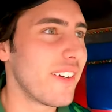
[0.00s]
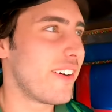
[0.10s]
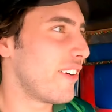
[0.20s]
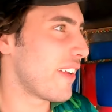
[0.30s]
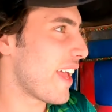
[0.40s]

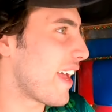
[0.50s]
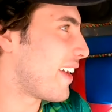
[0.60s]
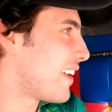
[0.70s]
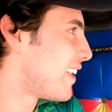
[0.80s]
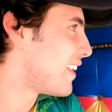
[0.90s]
Oh yeah,
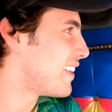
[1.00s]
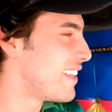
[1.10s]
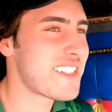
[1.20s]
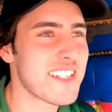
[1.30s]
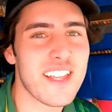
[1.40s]

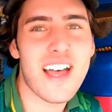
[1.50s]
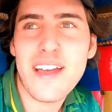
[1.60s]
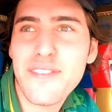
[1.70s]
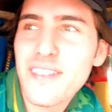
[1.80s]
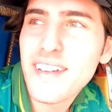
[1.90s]
this is
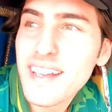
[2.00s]
life.